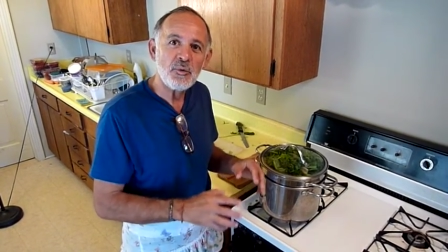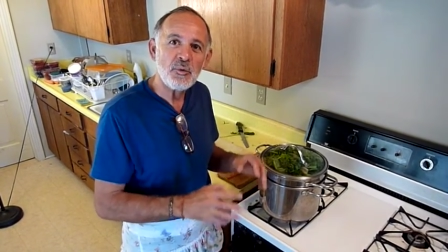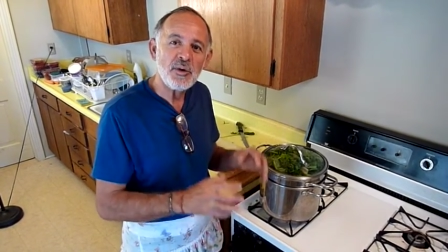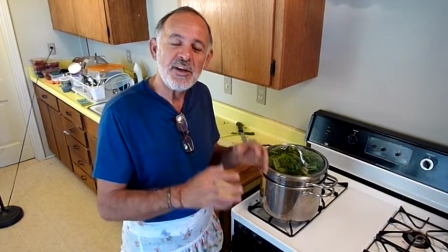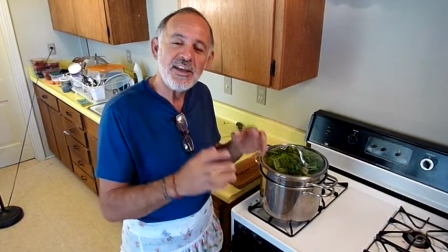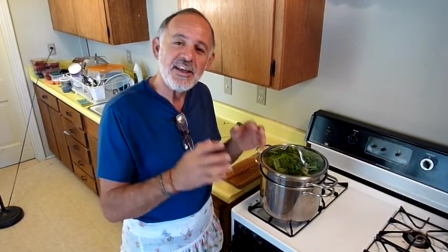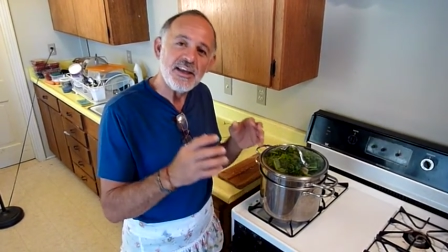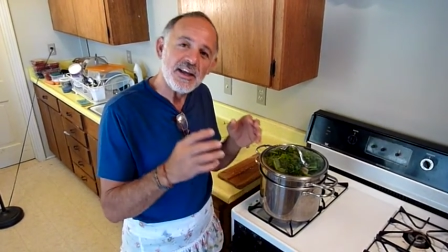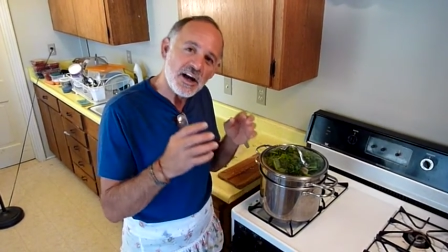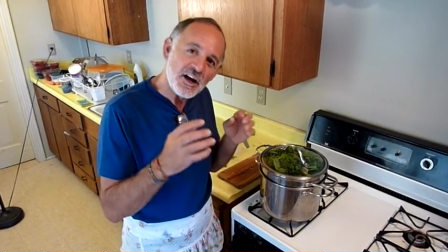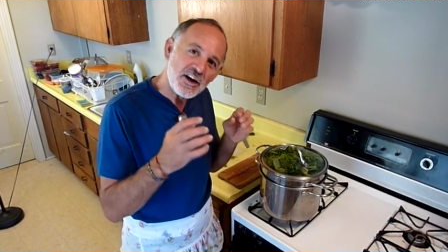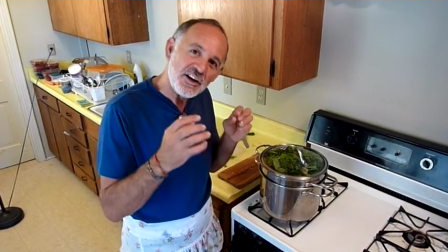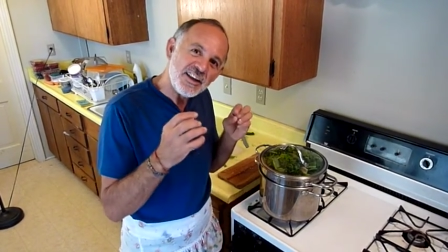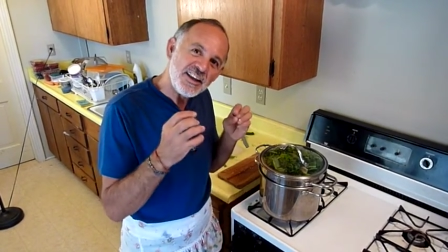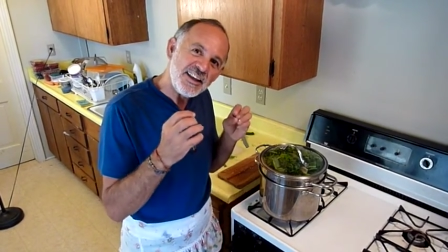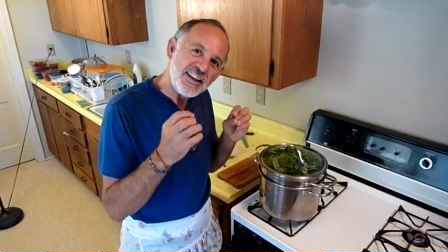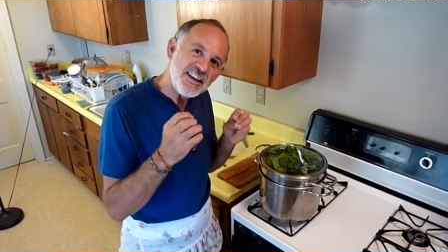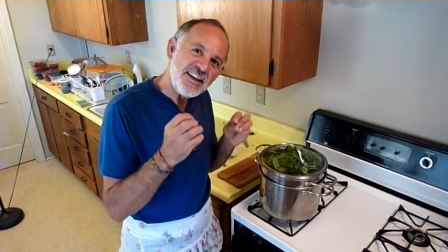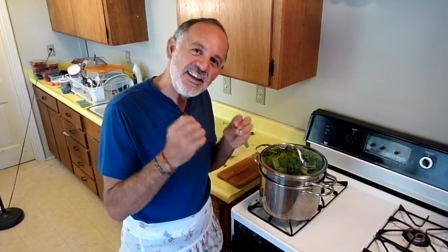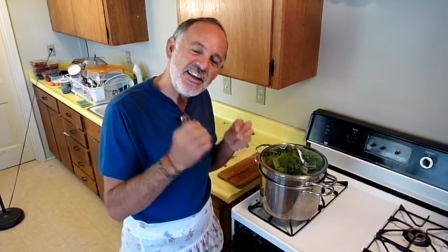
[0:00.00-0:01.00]
We are
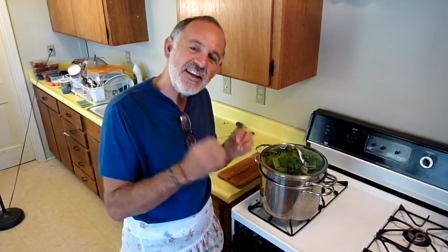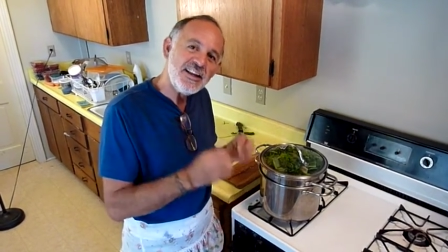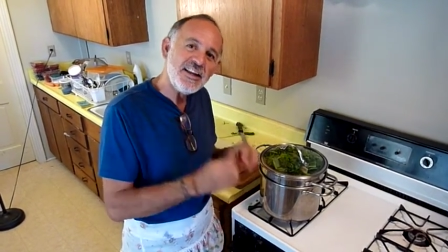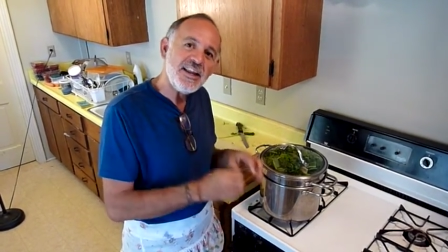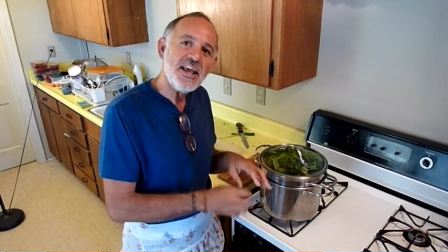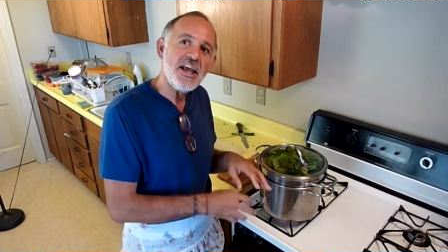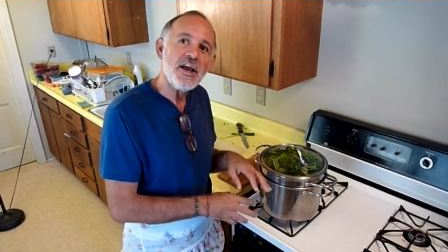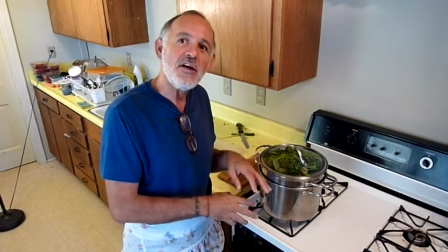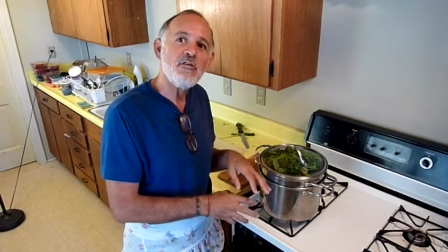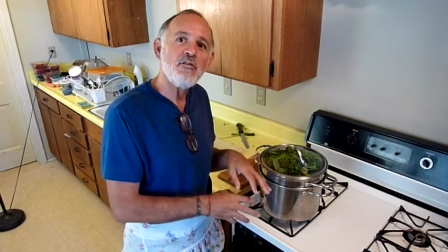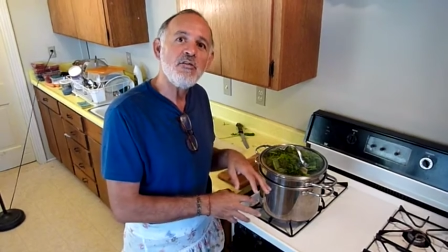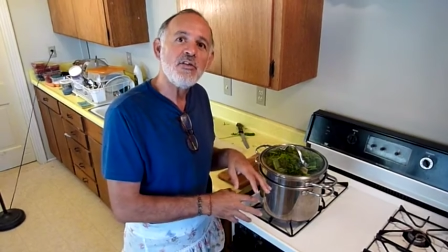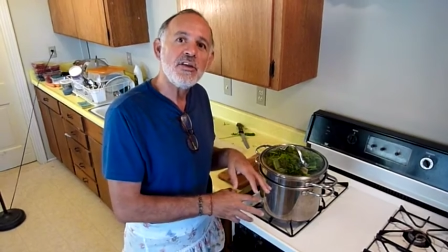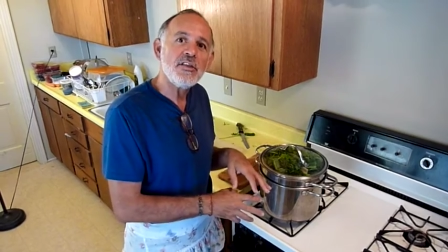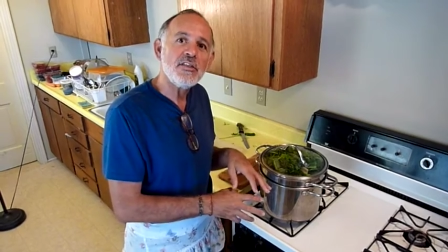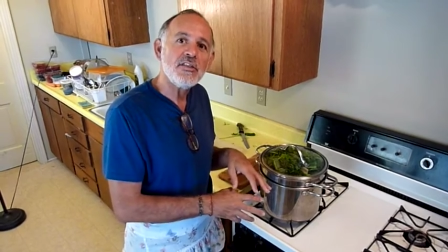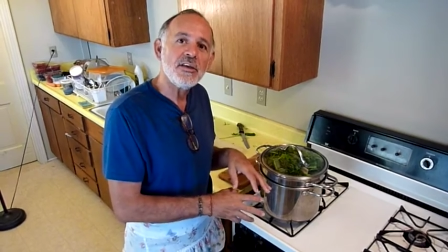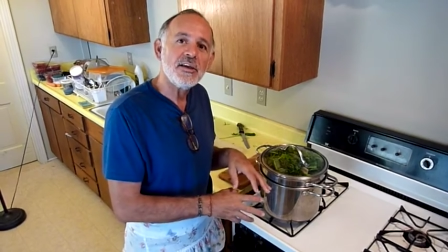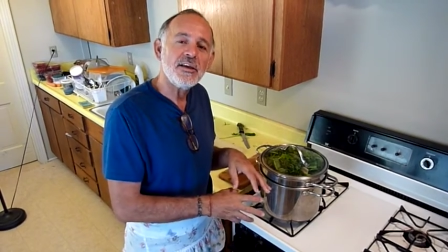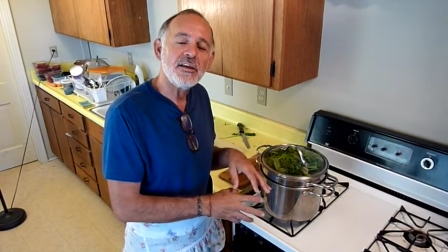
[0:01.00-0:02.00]
eating
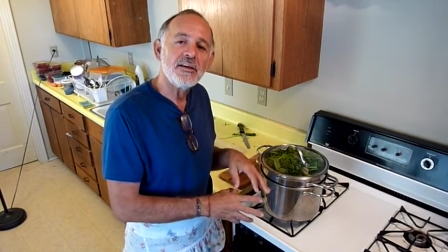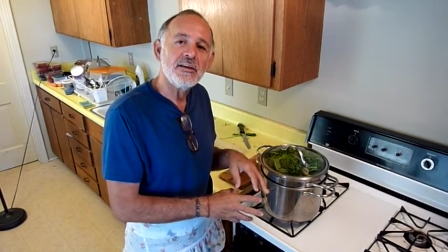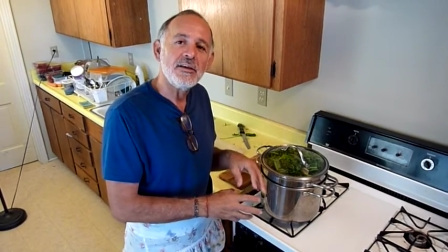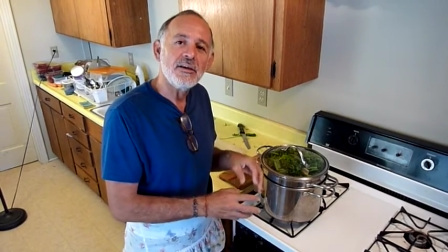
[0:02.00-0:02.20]
everything.